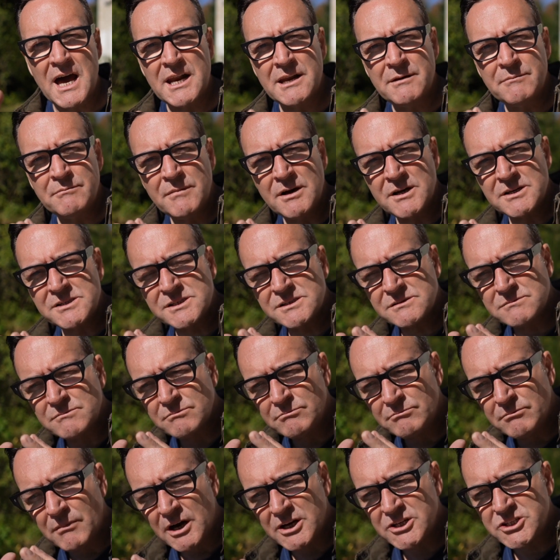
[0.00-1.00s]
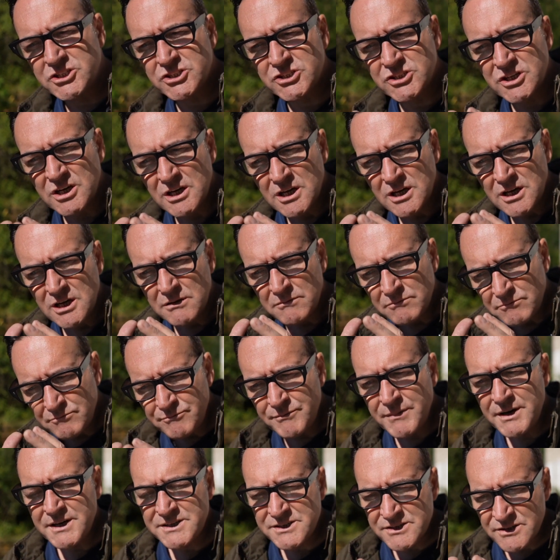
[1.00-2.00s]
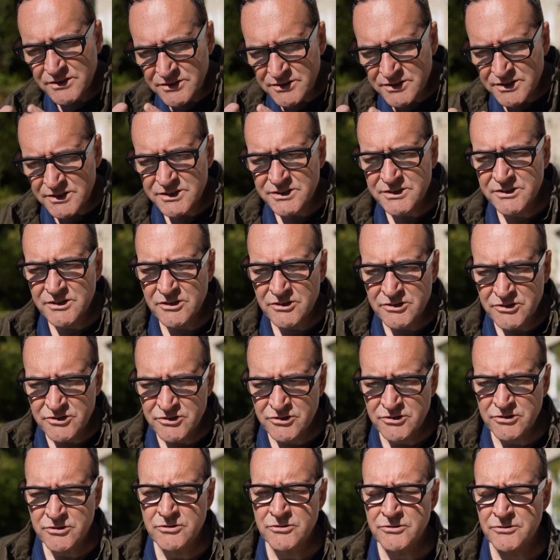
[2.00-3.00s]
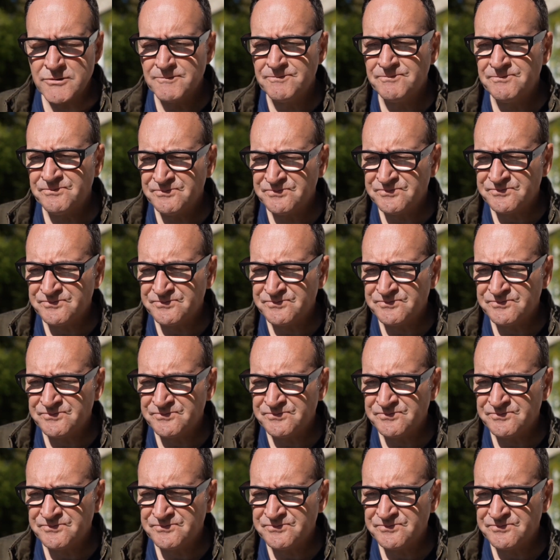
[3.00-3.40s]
and a much misunderstood truth.